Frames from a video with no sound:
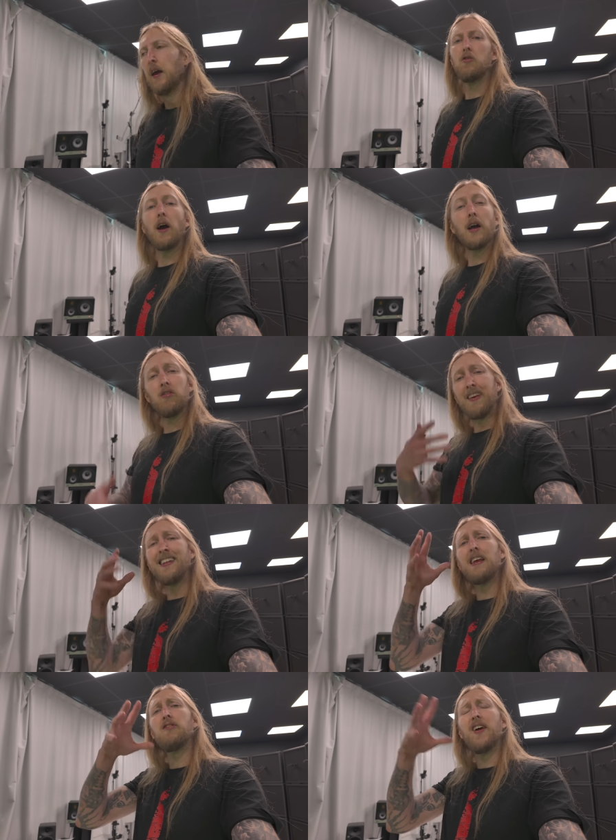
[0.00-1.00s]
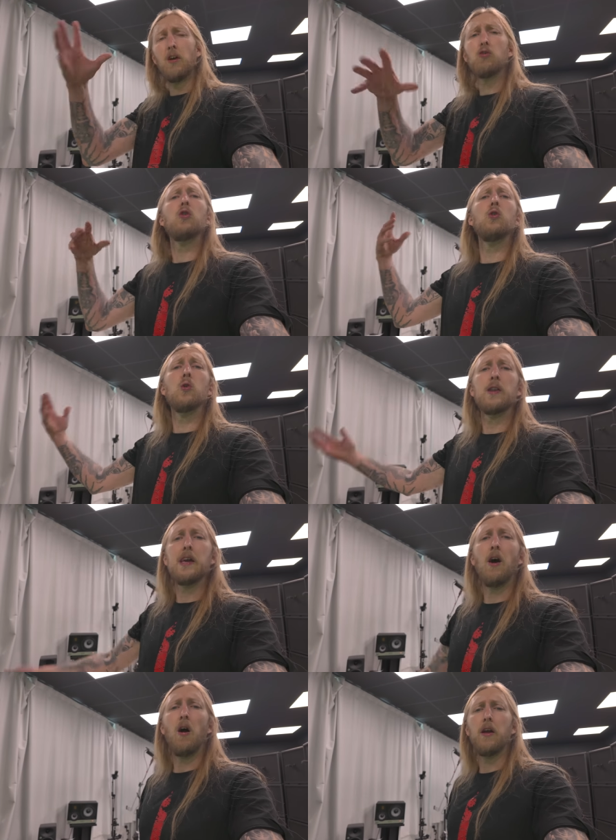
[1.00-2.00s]
So I'm gonna send these videos to
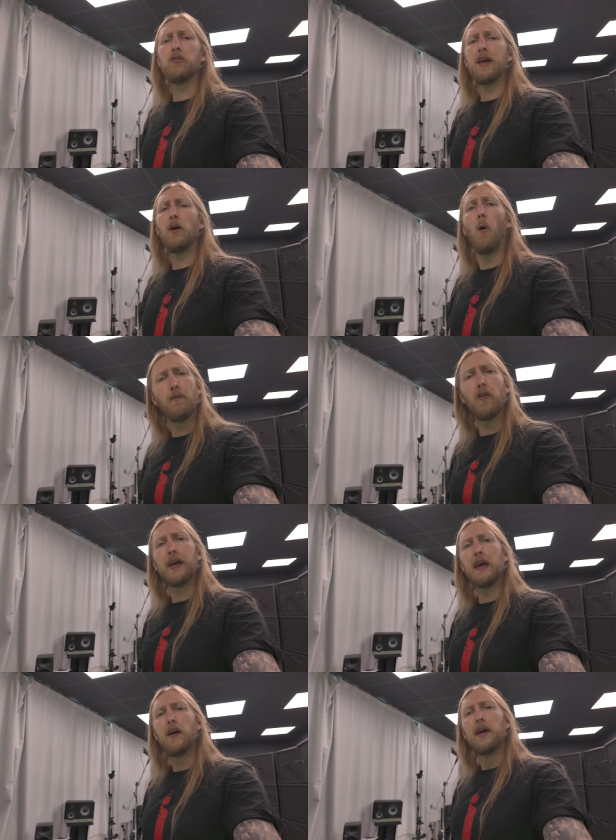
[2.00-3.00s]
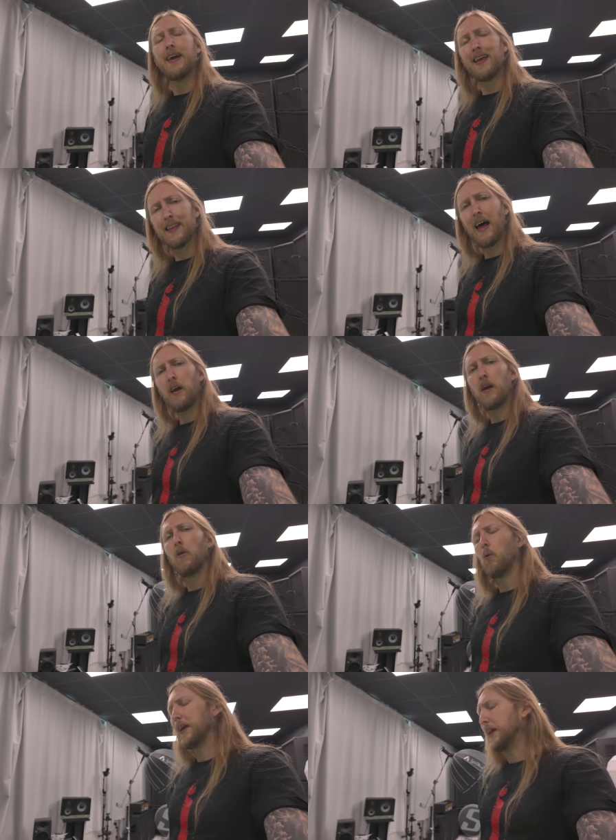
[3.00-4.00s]
the artist and hopefully he'll like
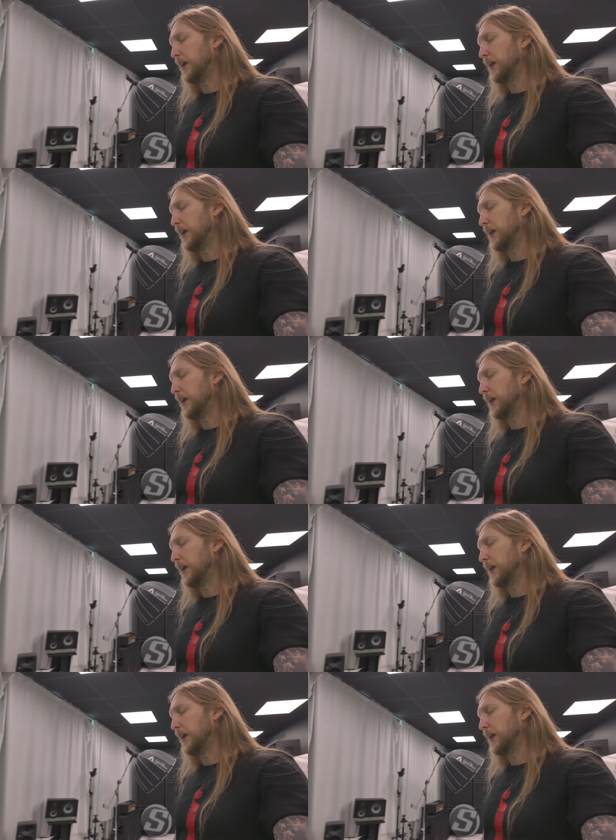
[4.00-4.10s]
what he